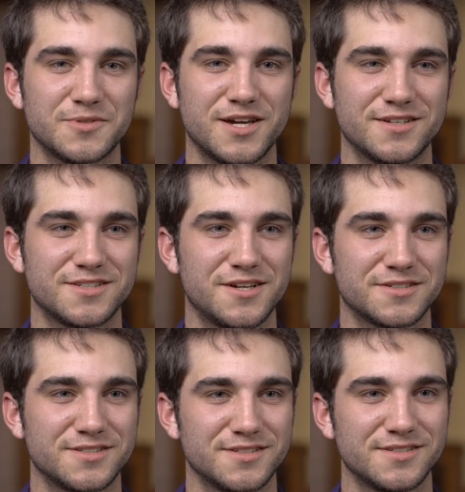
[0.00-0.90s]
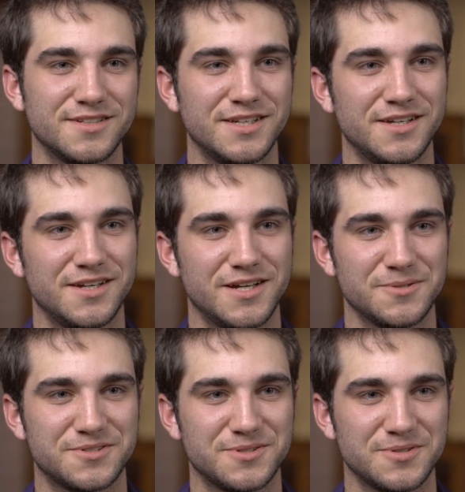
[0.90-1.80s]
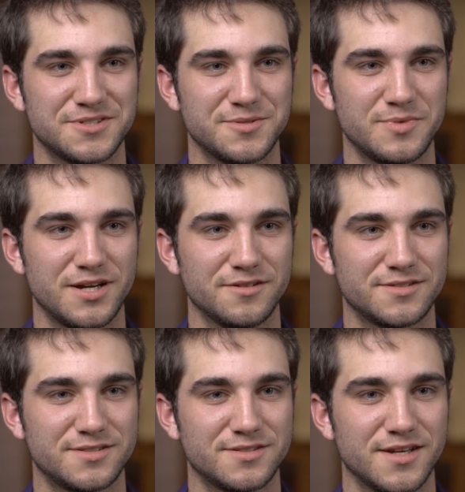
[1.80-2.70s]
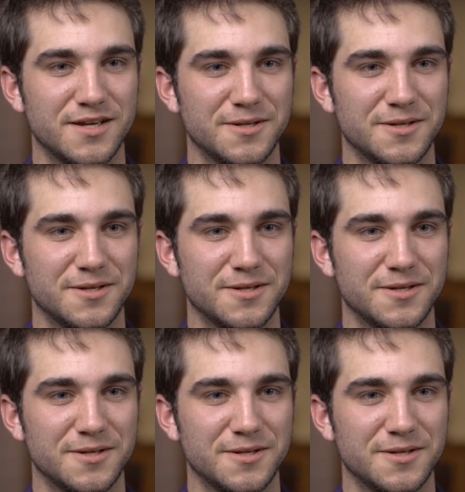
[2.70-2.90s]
kind of talk to other students about